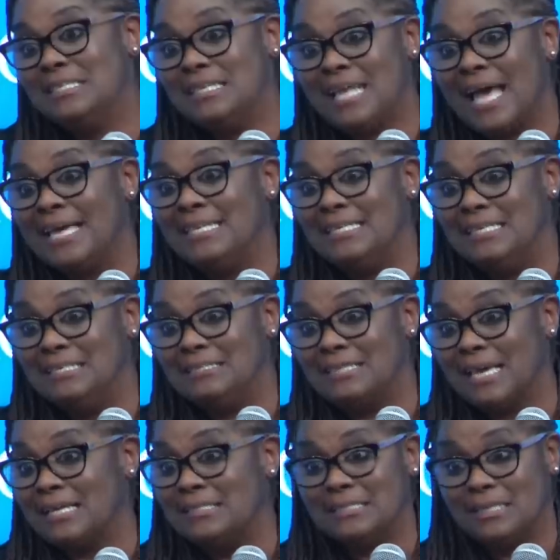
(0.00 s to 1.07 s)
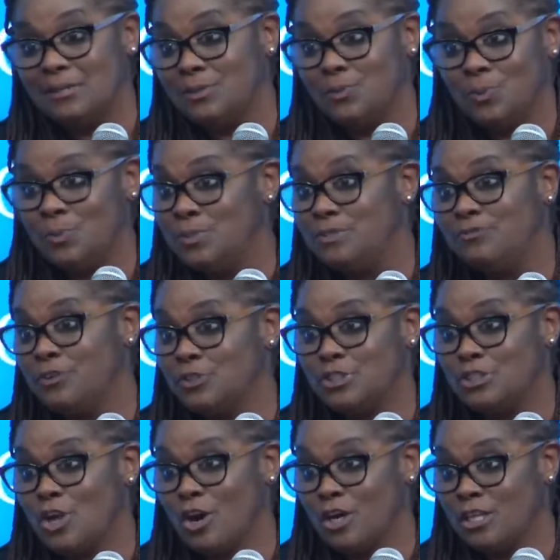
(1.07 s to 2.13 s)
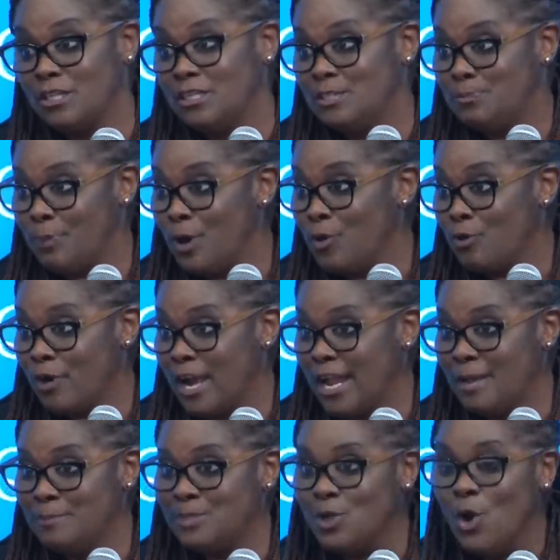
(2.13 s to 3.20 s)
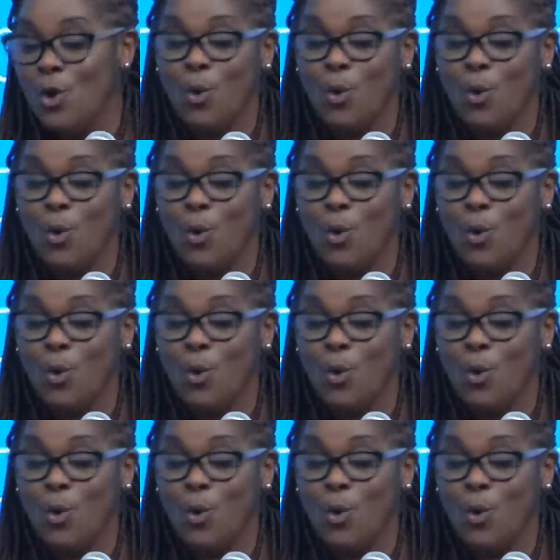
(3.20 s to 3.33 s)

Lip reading: in the 90s, I could tell you, when we first started these programs.